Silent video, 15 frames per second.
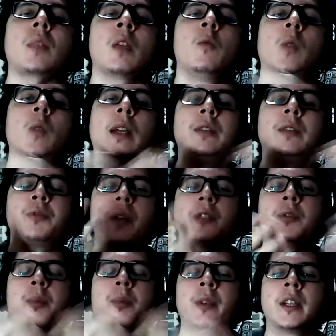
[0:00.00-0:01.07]
When I try
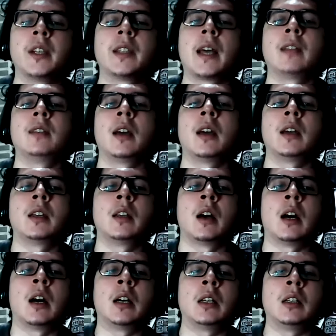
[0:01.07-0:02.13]
to bring that,
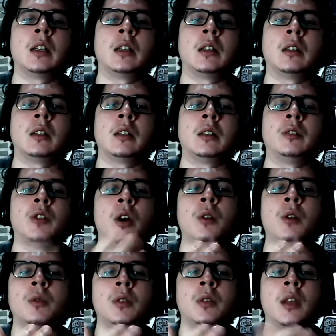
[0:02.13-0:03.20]
I
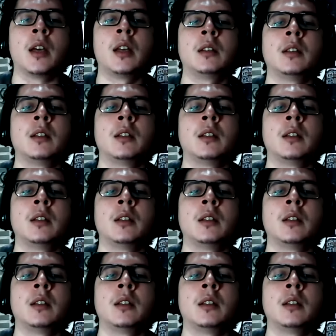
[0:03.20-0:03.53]
know that